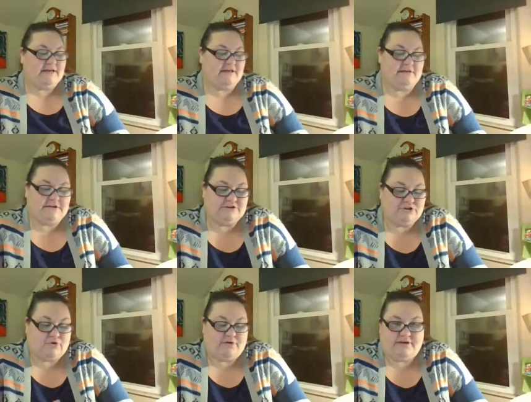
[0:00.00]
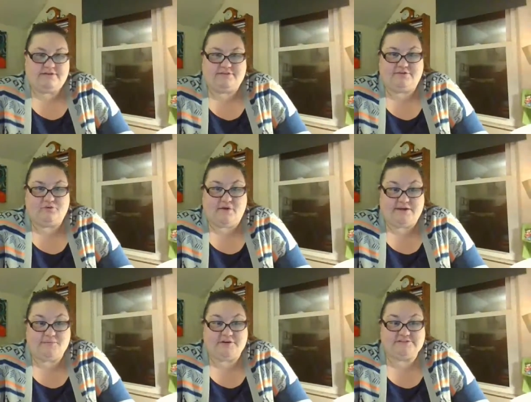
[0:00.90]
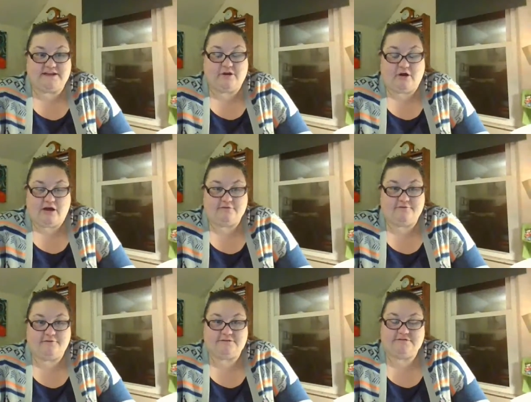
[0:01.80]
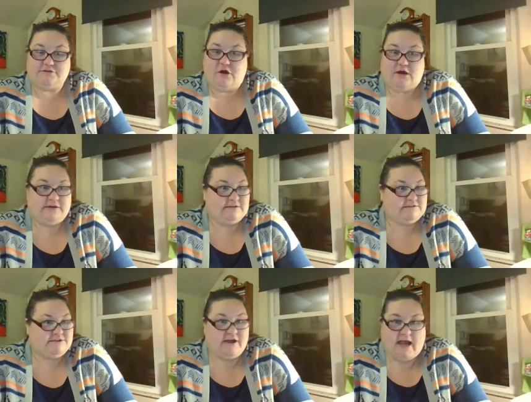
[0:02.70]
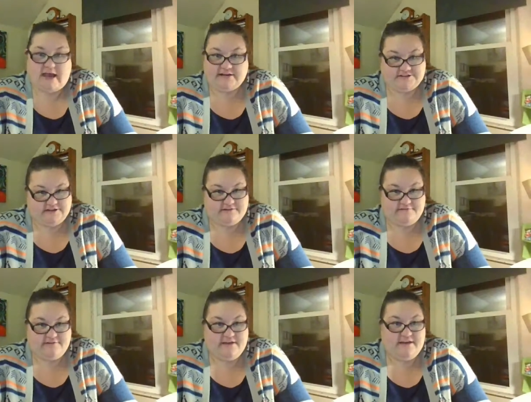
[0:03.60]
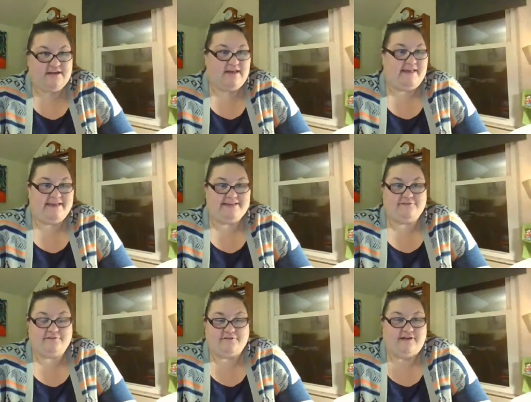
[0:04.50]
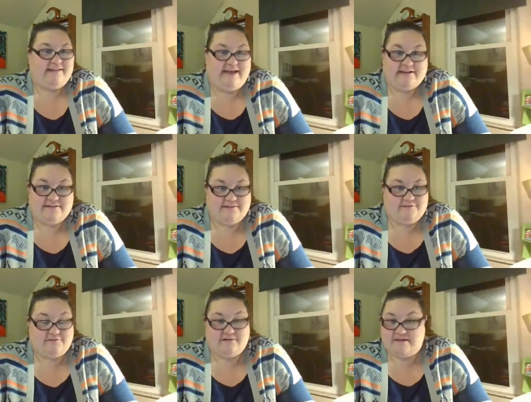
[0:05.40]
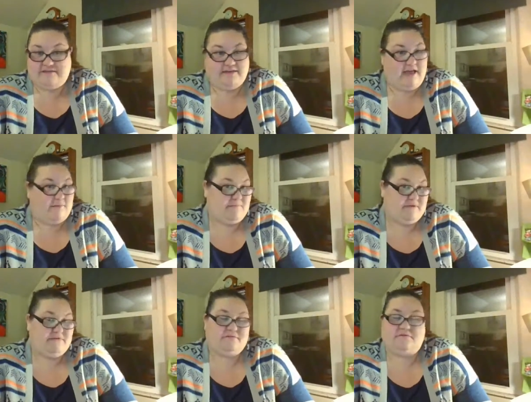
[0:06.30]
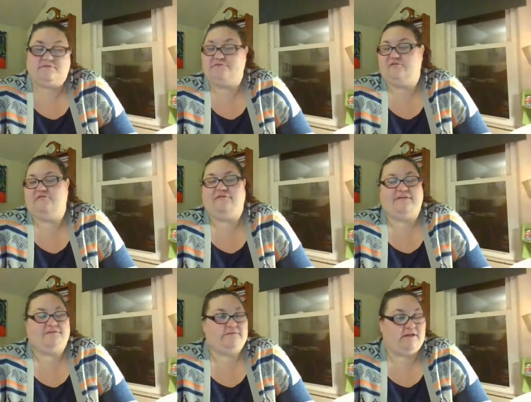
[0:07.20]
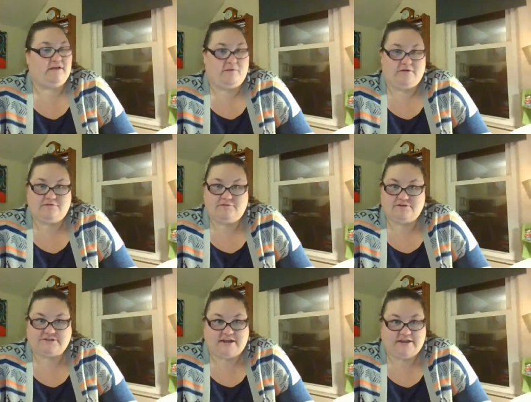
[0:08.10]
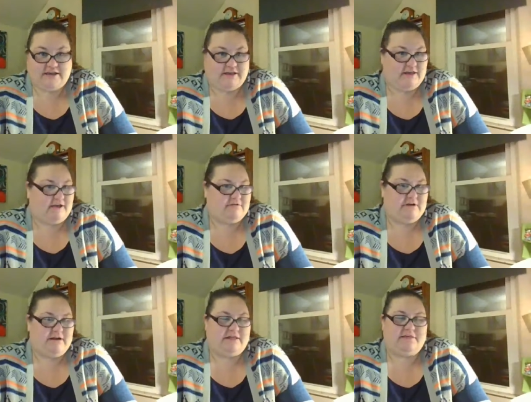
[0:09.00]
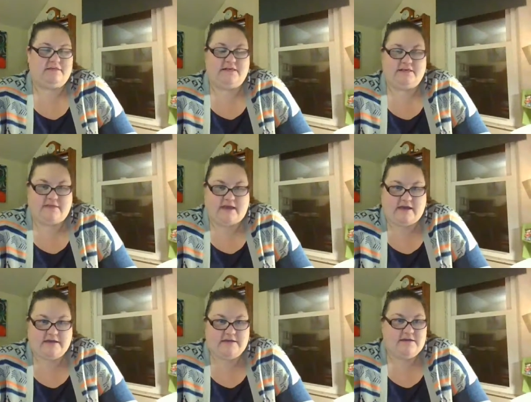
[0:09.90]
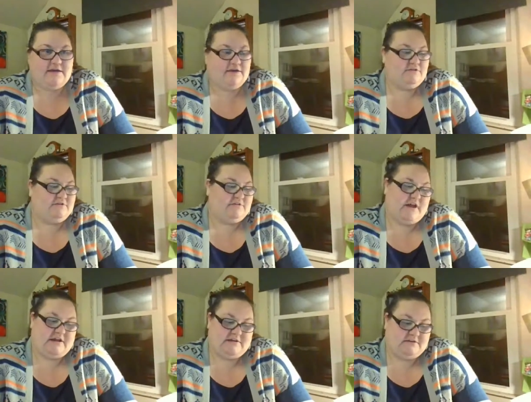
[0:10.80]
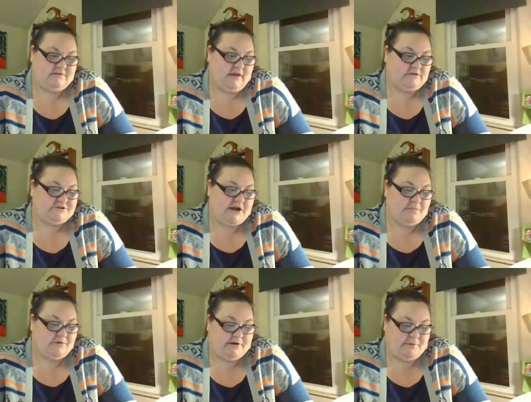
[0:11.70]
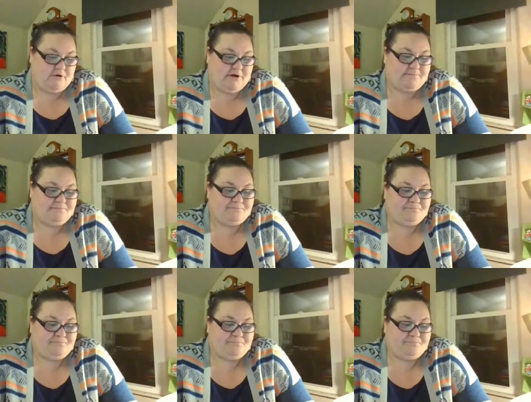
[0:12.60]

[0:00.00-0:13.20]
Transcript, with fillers: You'll enjoy the 20% off for as long as you're active. And if you're not active, nothing happens. There's no funds that come out of your checking account, nothing like that. You're just not a discount shopper anymore.